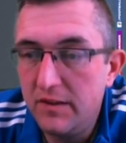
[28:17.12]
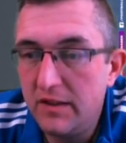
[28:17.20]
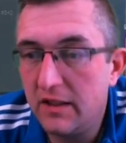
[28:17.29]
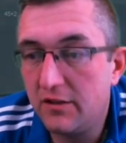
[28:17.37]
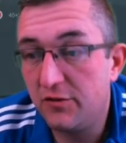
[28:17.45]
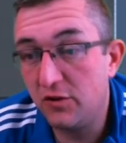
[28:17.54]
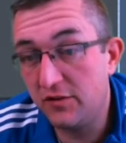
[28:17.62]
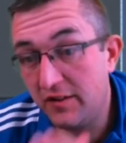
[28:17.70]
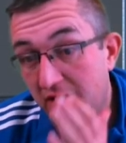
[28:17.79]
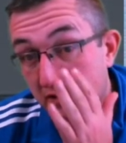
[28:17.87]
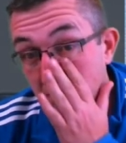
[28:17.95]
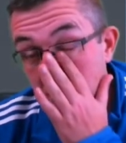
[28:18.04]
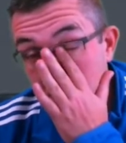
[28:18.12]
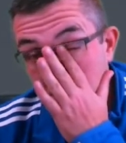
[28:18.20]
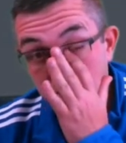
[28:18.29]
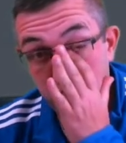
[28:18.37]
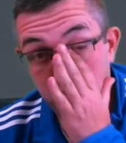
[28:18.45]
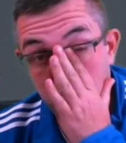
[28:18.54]
And that's full time.
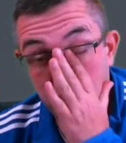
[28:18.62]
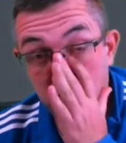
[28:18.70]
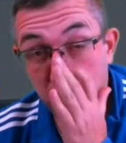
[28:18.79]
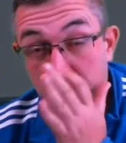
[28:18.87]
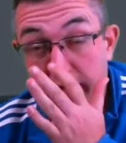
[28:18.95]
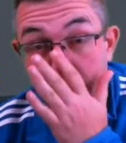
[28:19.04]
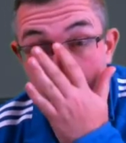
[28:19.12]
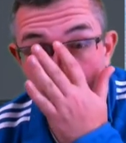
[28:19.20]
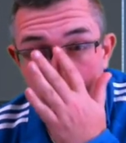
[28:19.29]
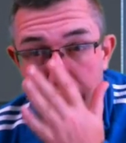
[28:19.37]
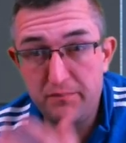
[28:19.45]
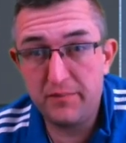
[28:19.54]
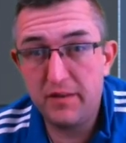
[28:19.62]
We lose the game.